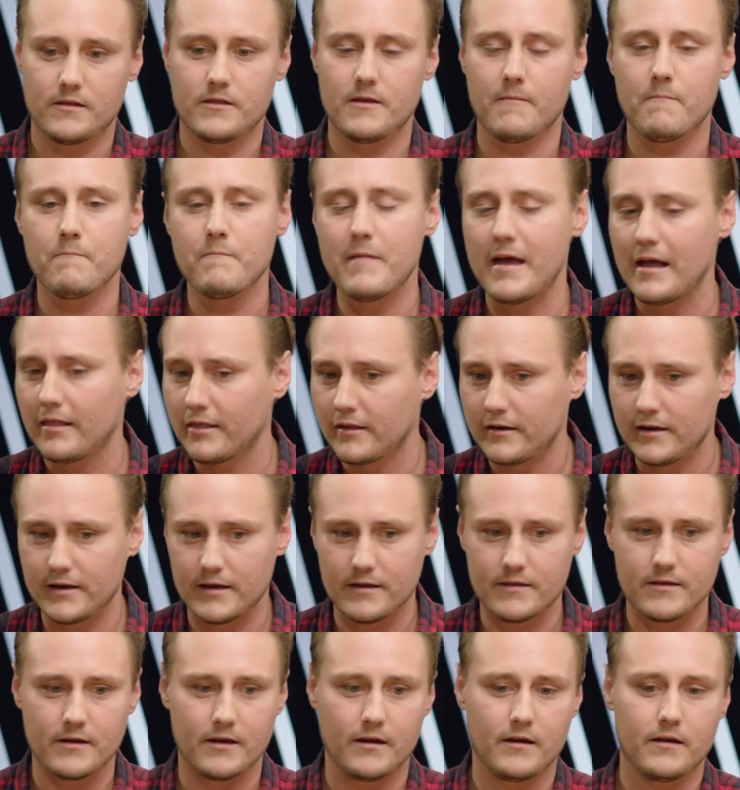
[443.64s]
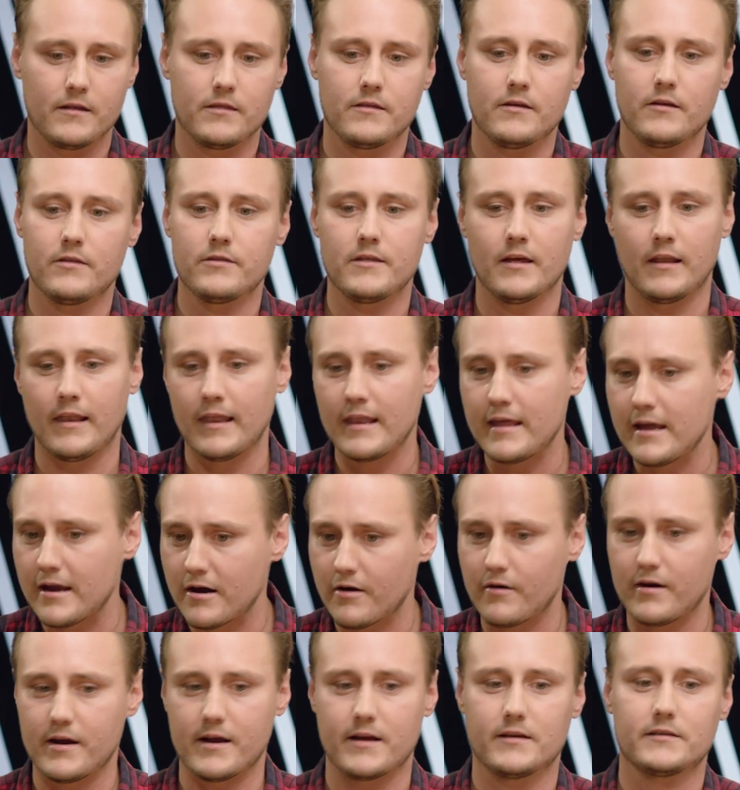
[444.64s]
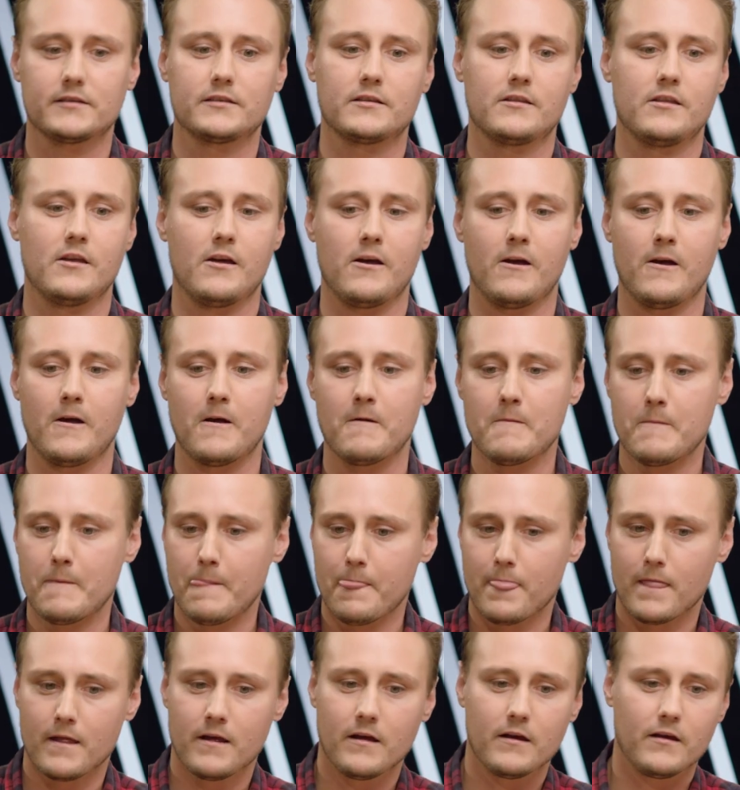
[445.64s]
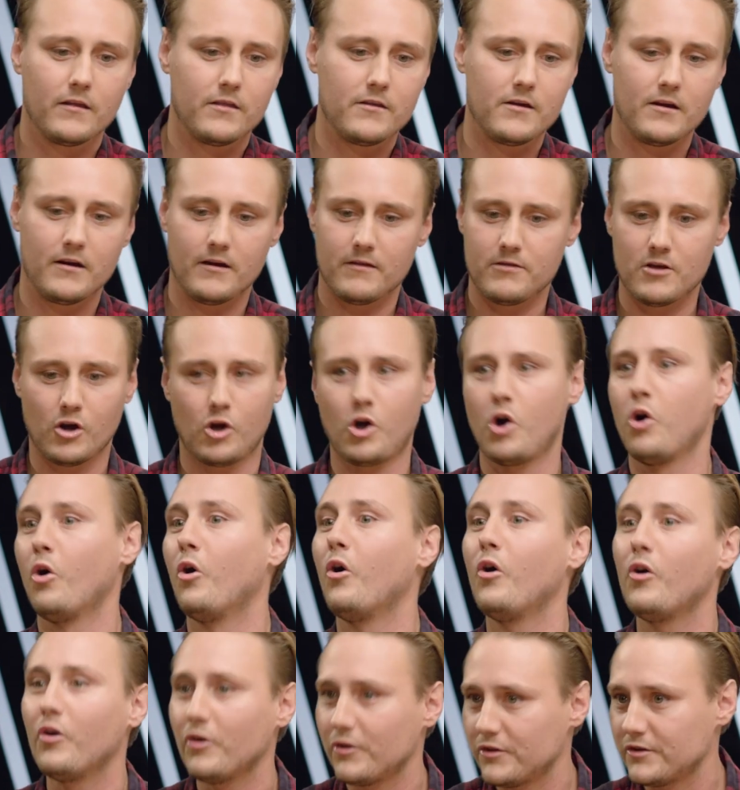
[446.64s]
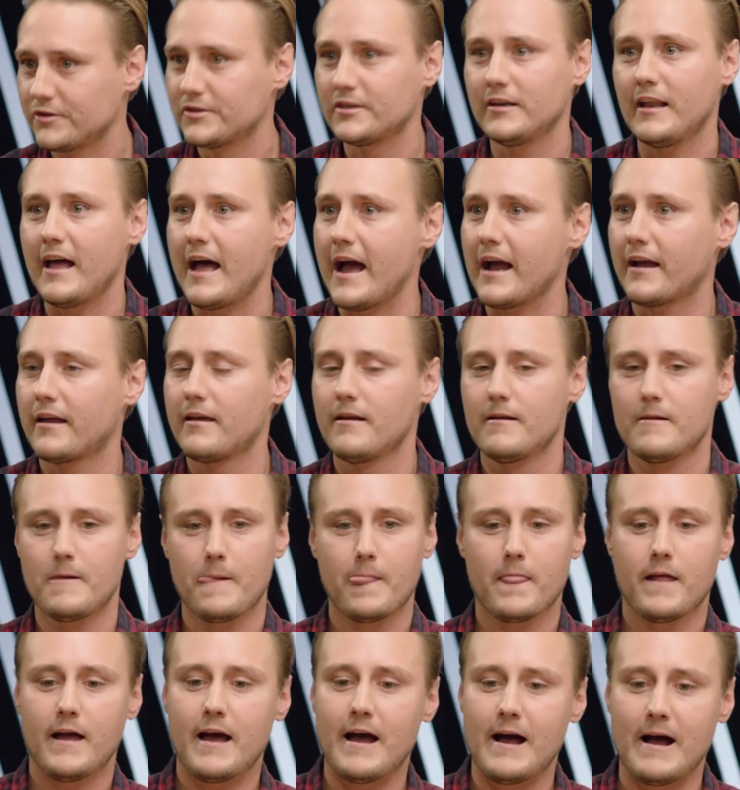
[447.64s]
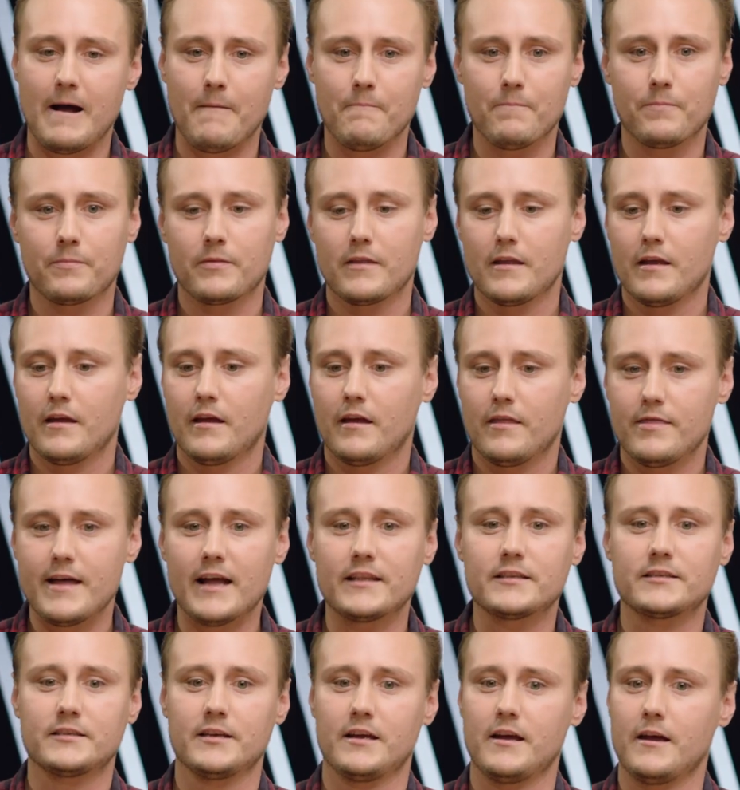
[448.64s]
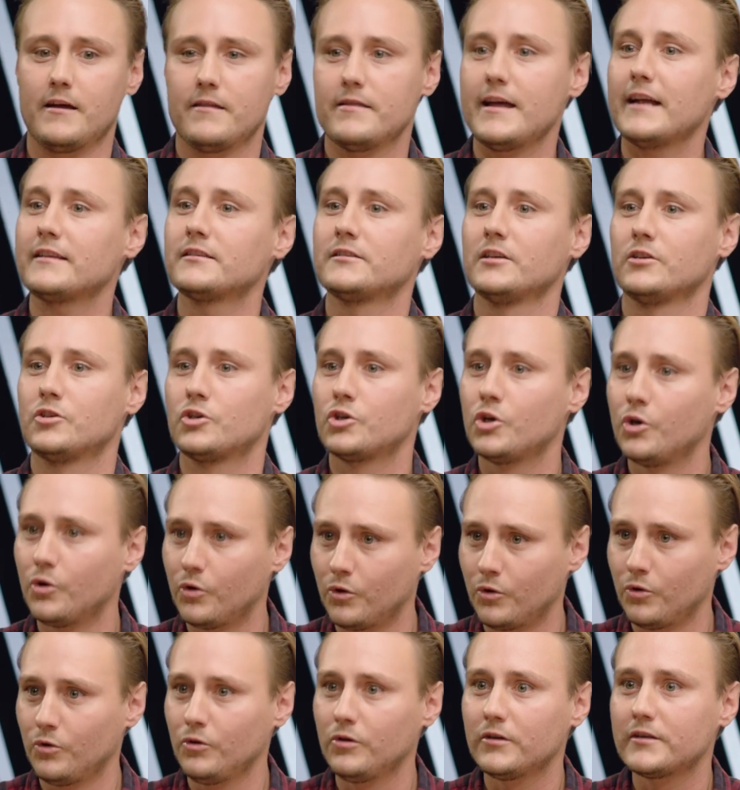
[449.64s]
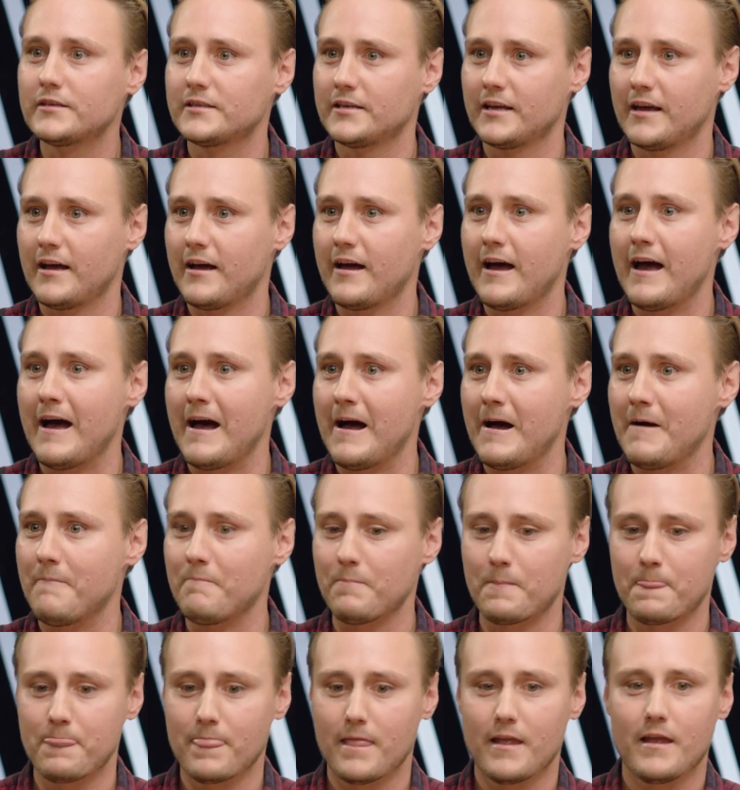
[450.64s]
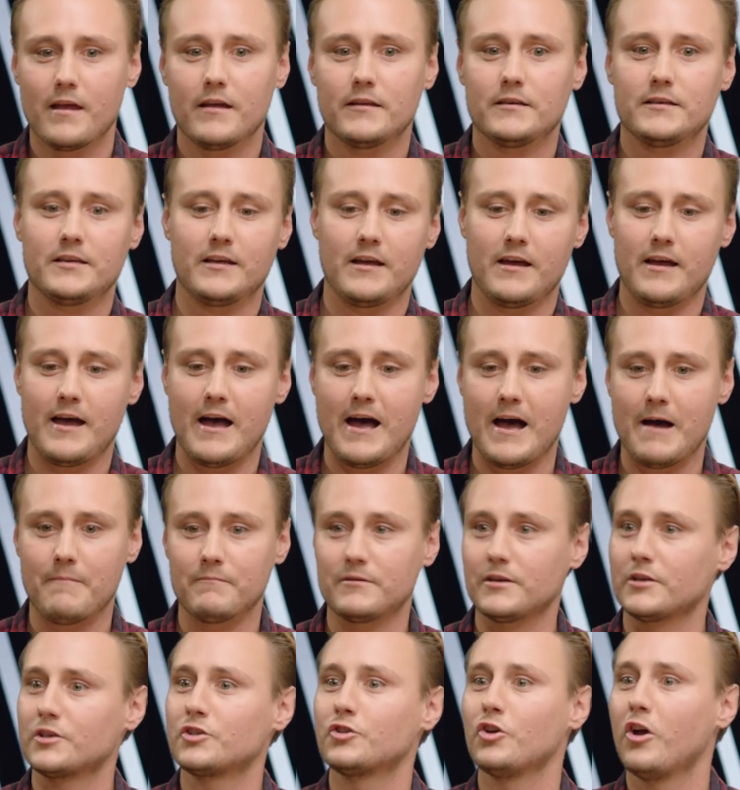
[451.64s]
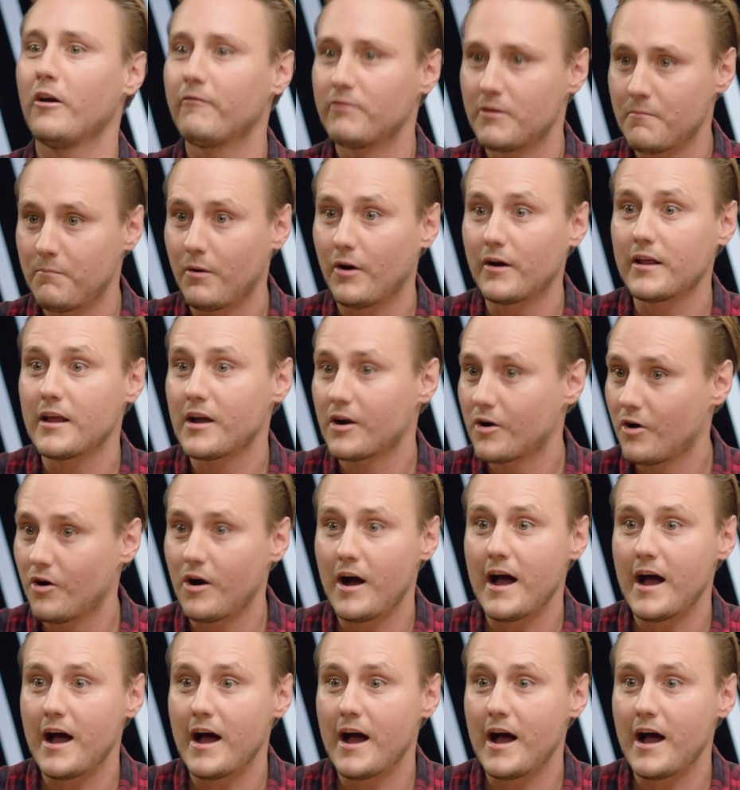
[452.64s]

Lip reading: the melody, the lyrics, the chords, like that's a tool to serve the body of